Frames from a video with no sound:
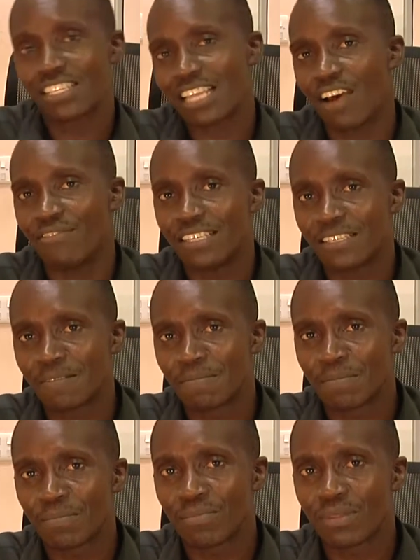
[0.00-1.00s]
service.
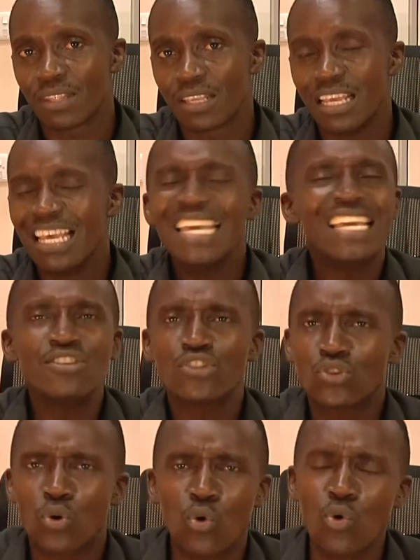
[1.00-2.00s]
In
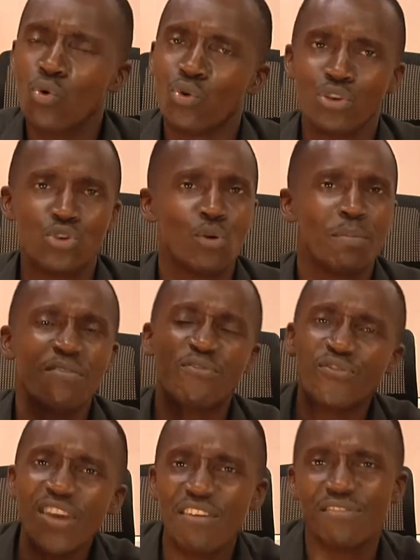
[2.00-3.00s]
school, you'll be
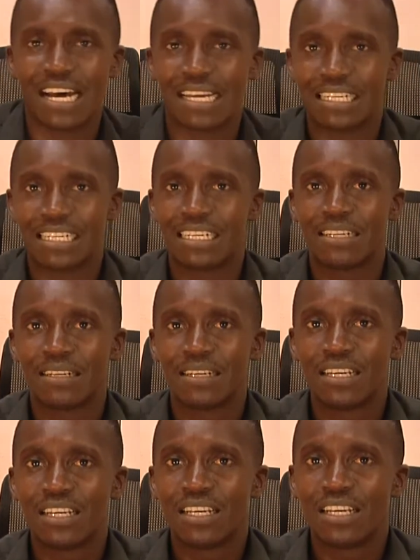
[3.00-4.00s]
favored
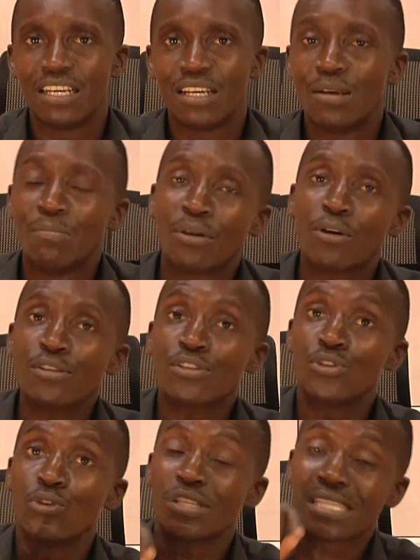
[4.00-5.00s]
because you